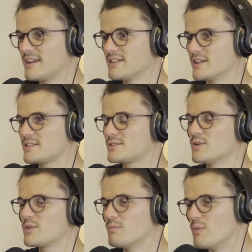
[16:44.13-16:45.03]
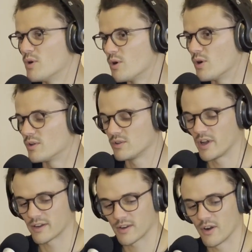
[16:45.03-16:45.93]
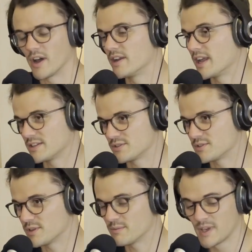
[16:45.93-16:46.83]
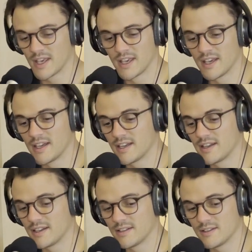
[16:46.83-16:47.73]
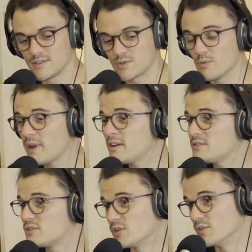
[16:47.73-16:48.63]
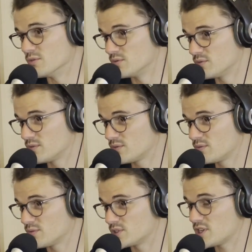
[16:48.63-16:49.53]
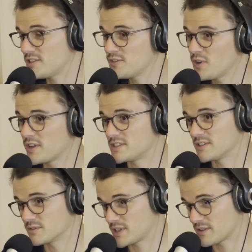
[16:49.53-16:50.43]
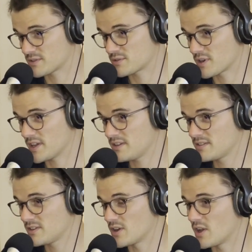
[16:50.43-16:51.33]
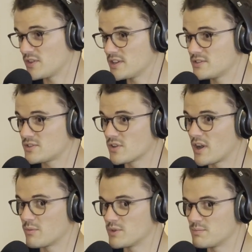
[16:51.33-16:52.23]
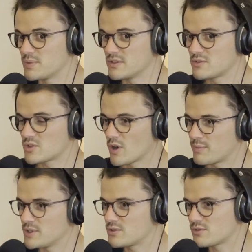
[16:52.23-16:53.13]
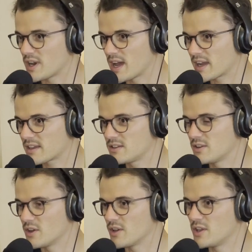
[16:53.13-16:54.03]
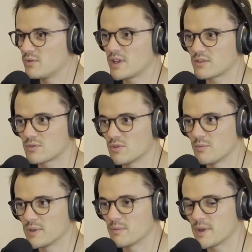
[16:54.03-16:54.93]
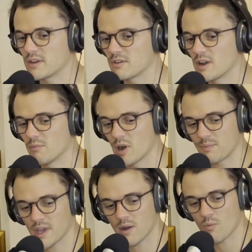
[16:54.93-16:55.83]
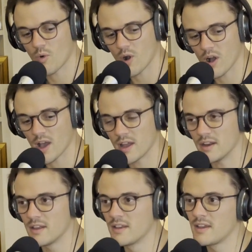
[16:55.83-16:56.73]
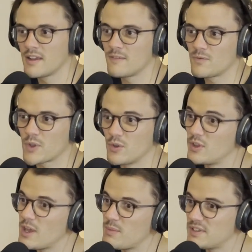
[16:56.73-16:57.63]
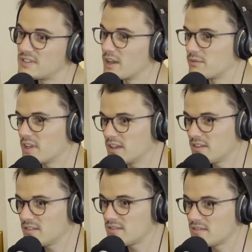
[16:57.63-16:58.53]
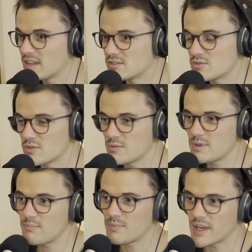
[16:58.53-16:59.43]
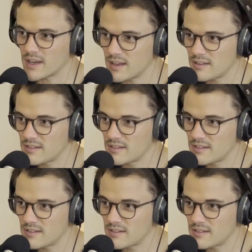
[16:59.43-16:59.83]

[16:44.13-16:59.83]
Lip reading: Let's talk more like, all right, Nature Strip. It's drawn barrier 2, which isn't ideal down the straight. You know, the inside with a bit choppy track. You know, he'll get through it, but the better ground might be out wide. Could there be something that's drawn a bit better